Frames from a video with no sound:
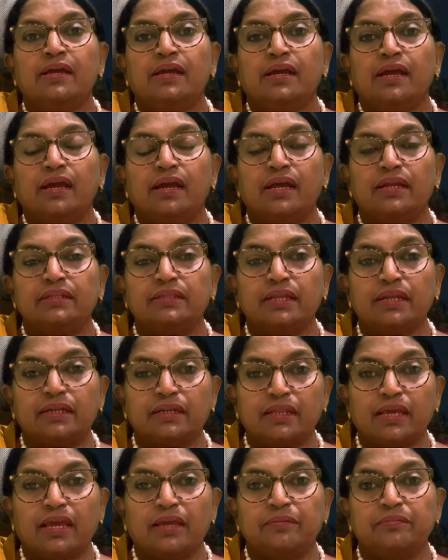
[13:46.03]
At that
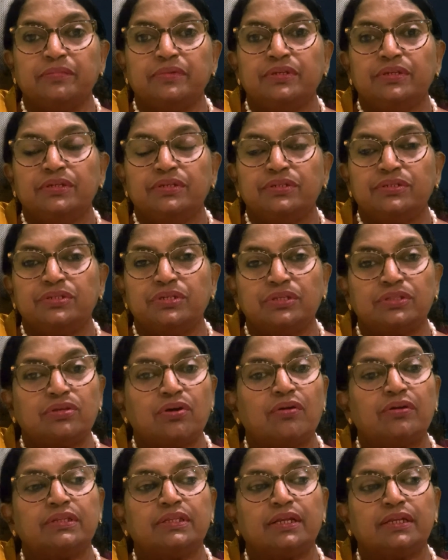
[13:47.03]
time, she
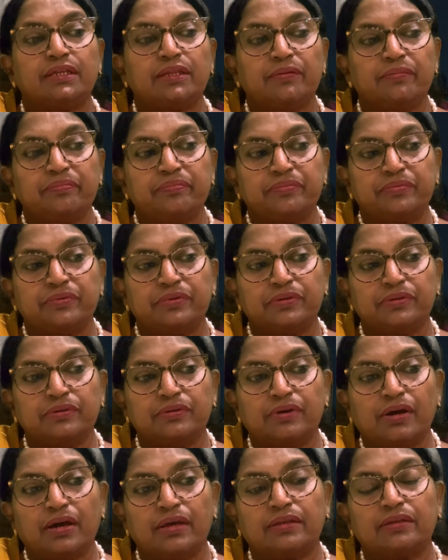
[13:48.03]
thought that if
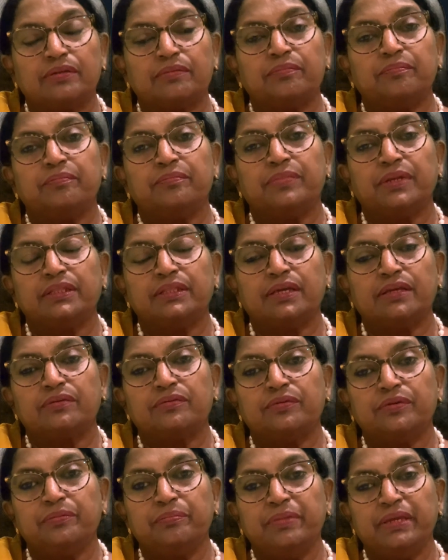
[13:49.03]
her brother
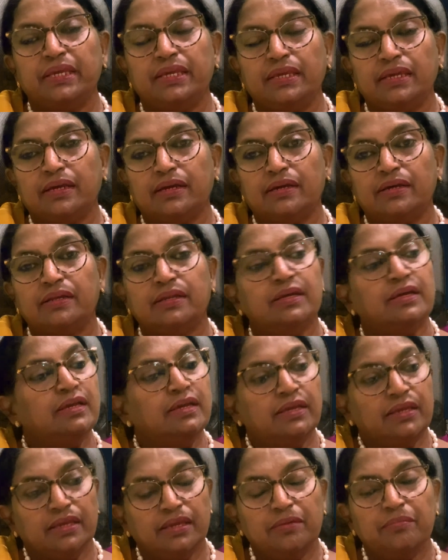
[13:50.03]
could be here,
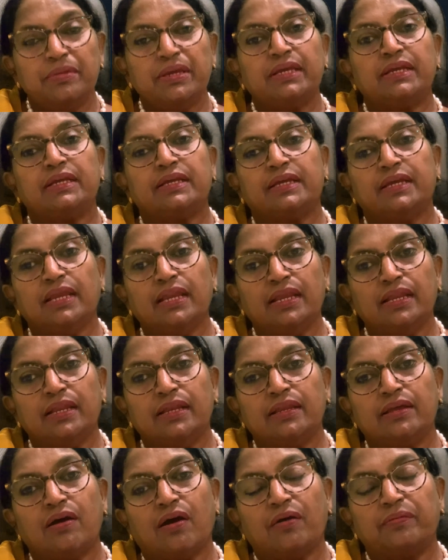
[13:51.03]
he may
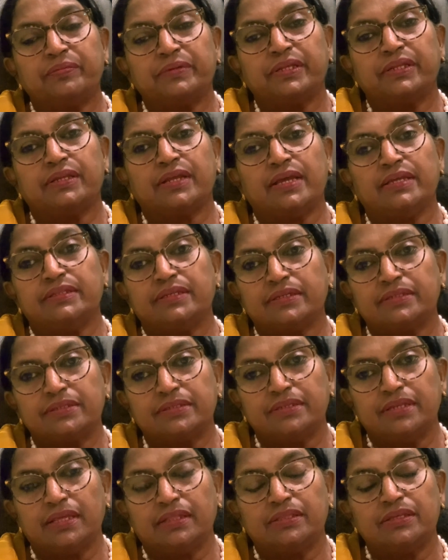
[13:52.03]
killed after Isaac's
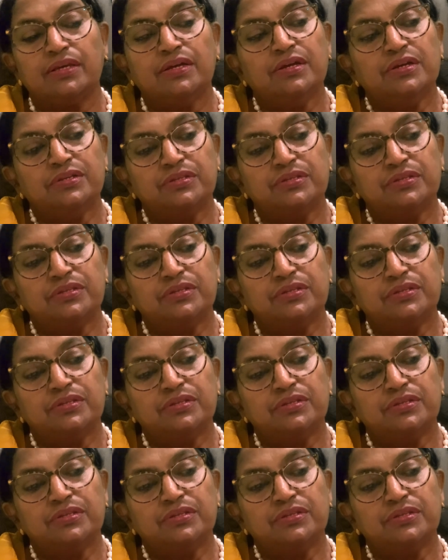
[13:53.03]
death.